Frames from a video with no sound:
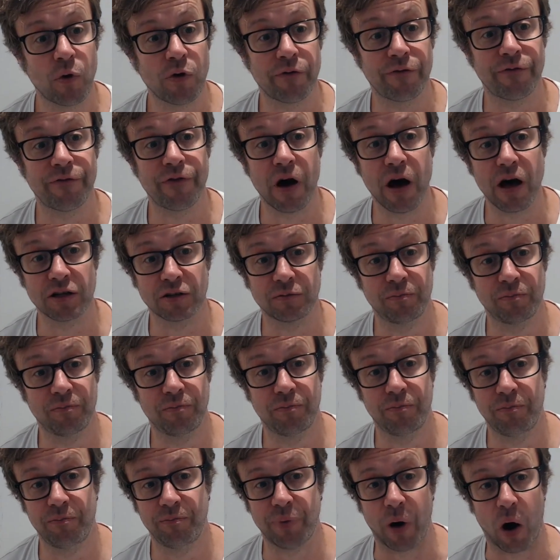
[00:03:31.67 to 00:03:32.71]
well, the first
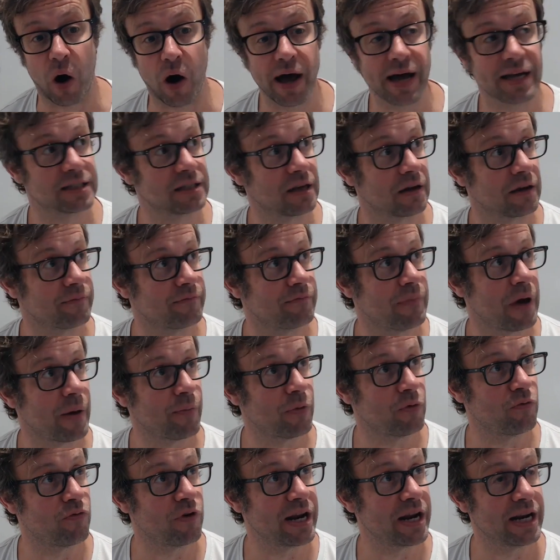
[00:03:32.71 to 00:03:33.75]
bias I
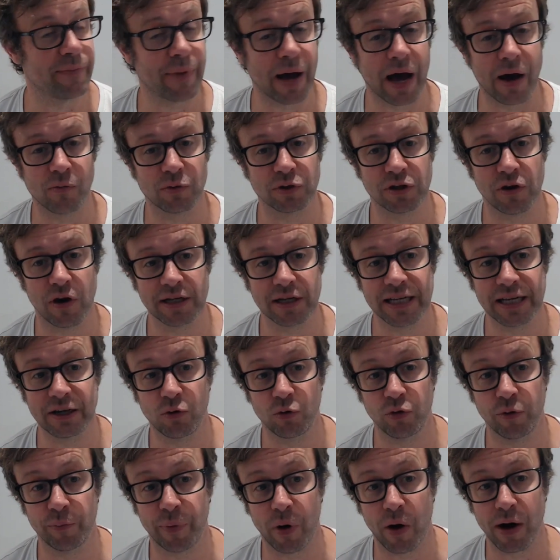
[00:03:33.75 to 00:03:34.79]
remember reading about was an idea
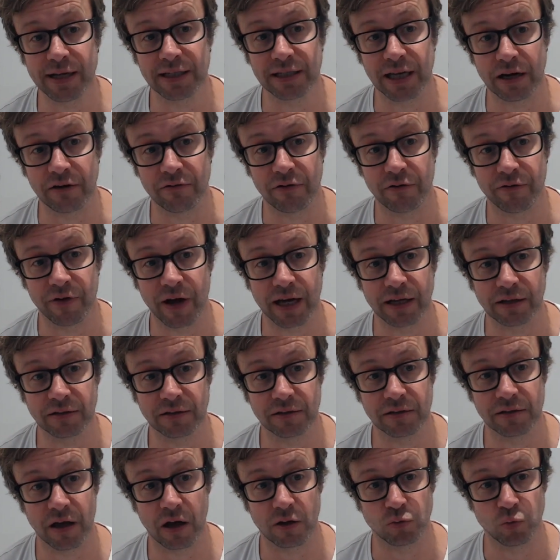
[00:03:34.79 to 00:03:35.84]
called the bystander effect.
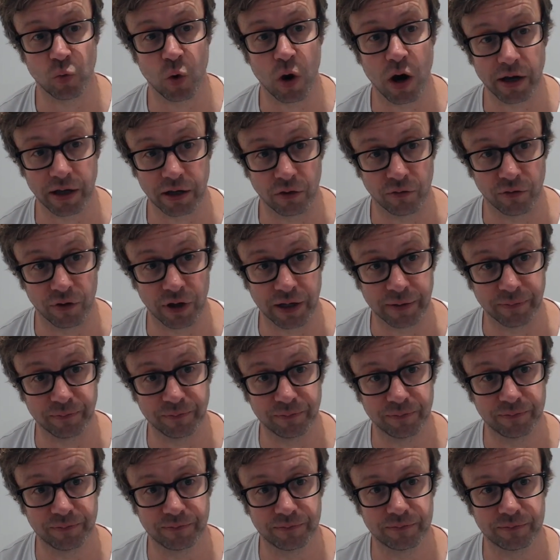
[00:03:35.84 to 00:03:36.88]
So I was working on the
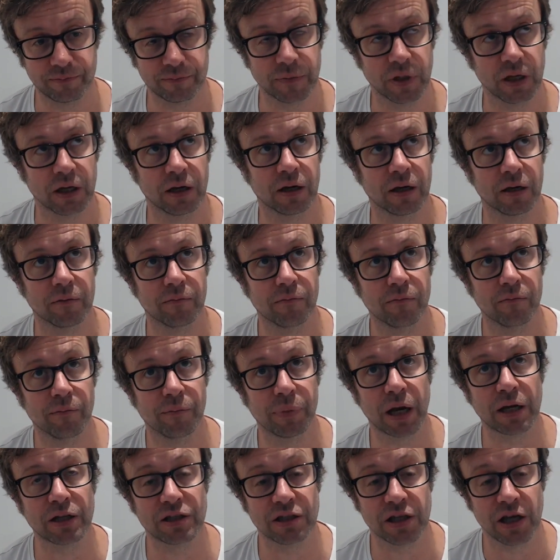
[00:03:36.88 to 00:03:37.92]
um,
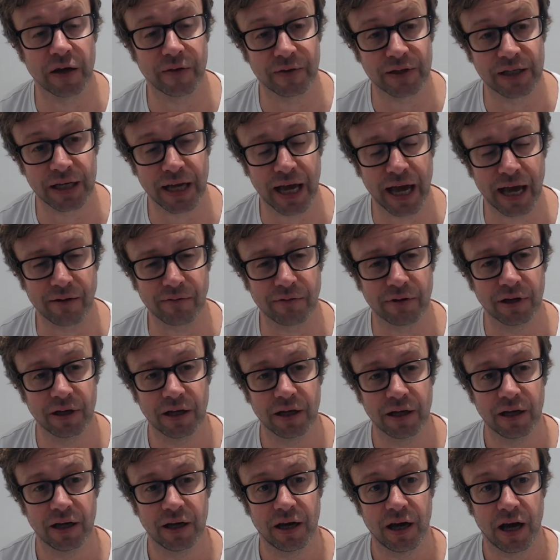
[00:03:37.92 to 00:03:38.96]
blood service account
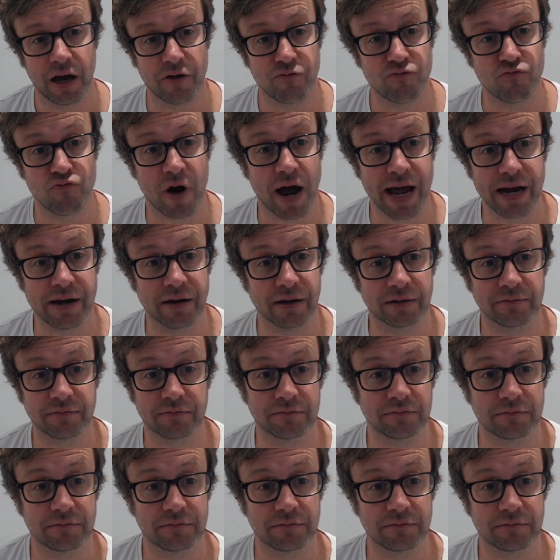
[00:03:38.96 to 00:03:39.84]
and read a,